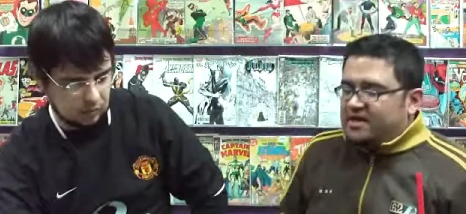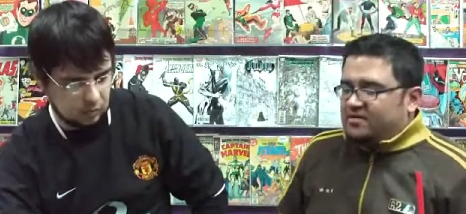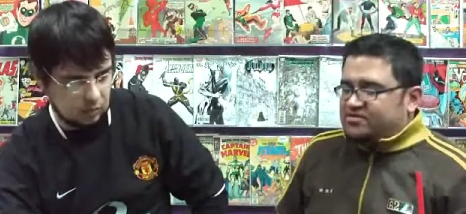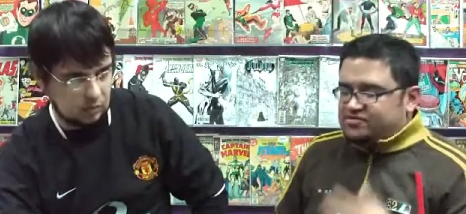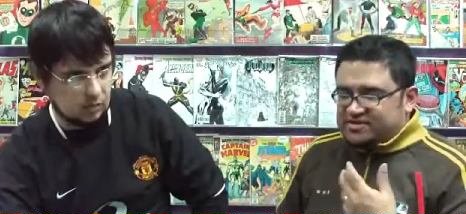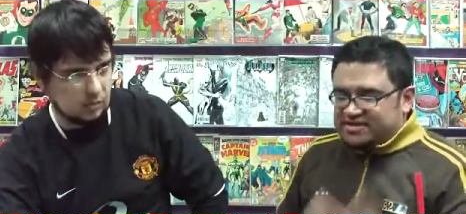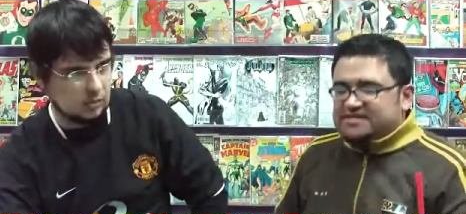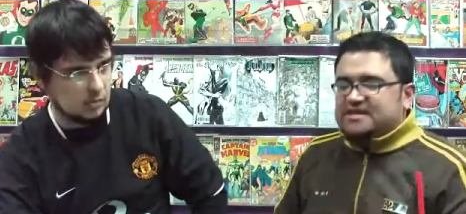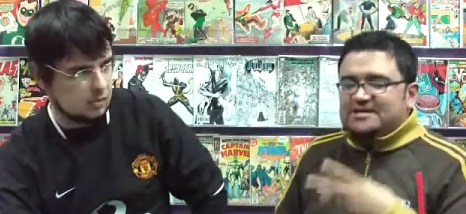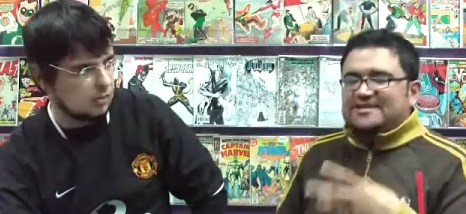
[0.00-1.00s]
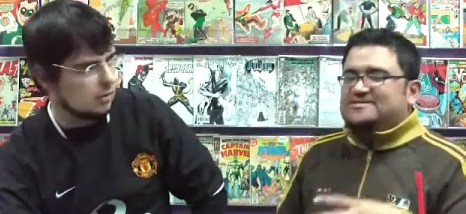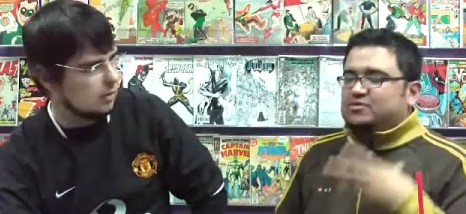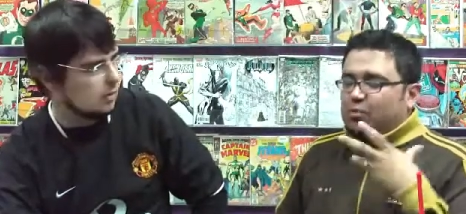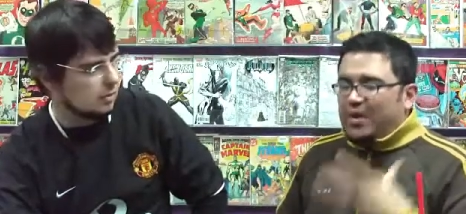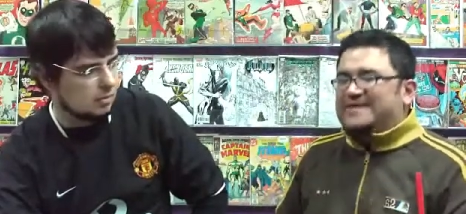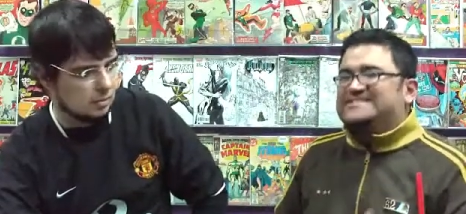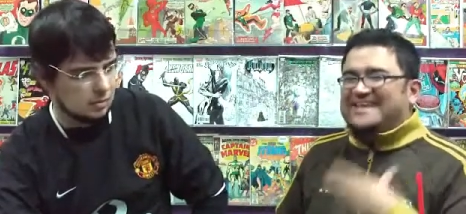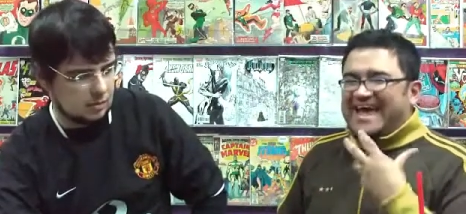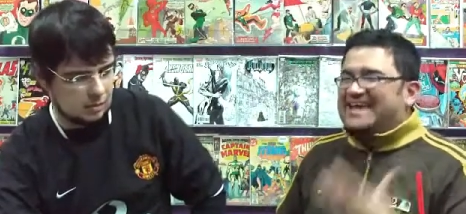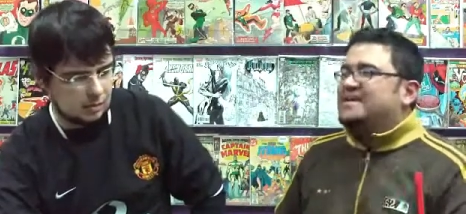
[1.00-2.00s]
Speaker 1: Straczynski doesn't waste
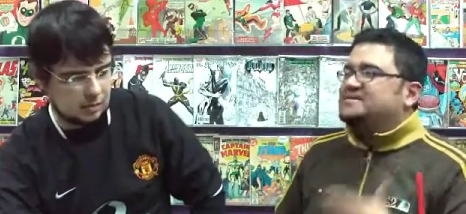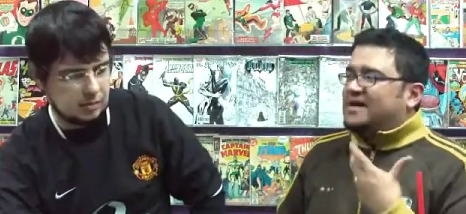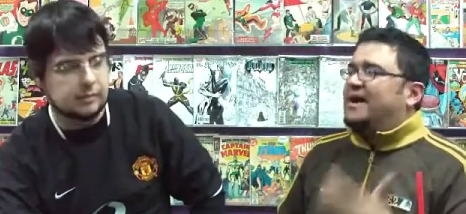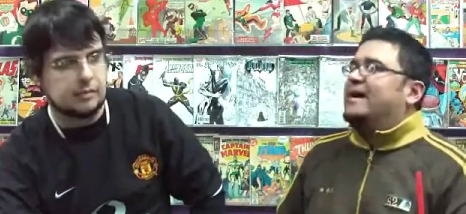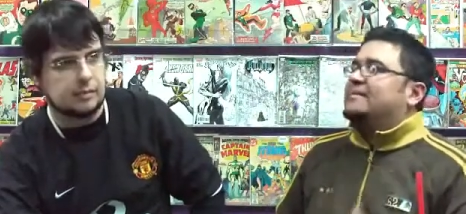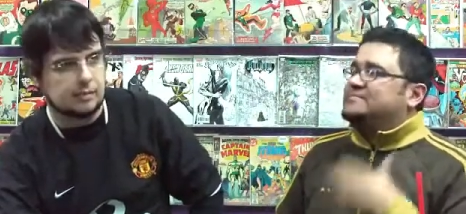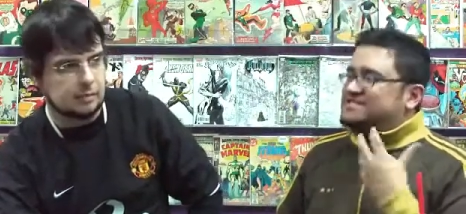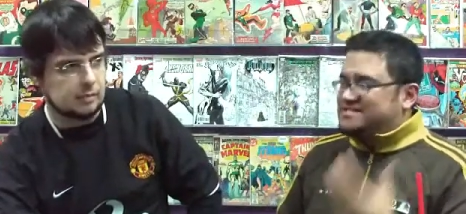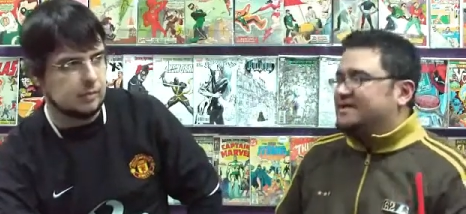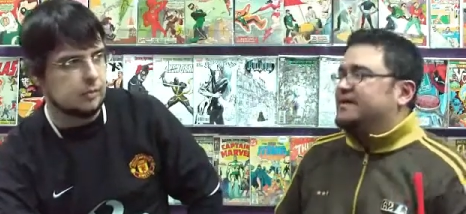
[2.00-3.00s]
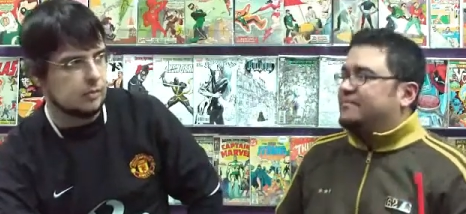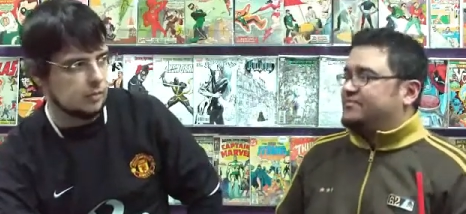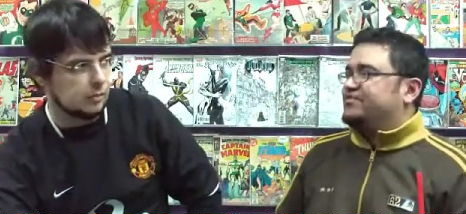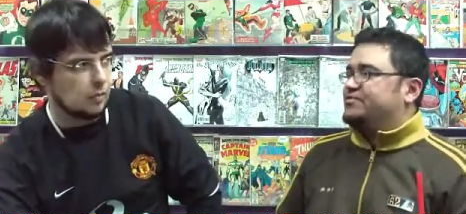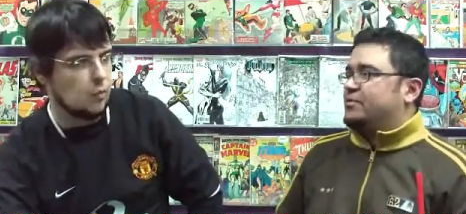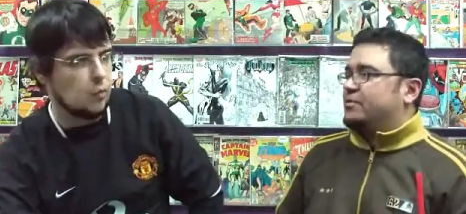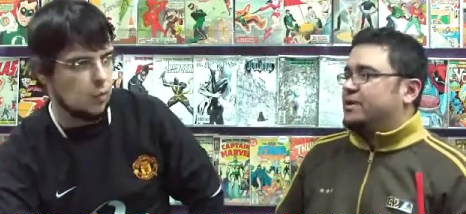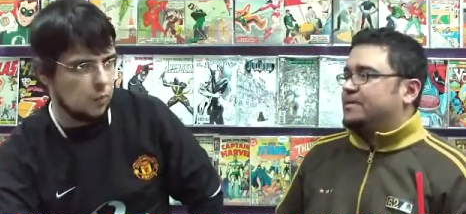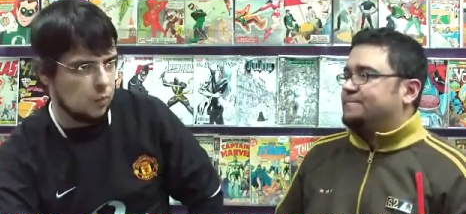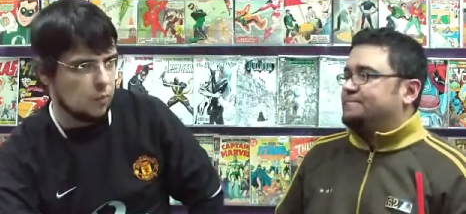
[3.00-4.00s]
any time setting up the story,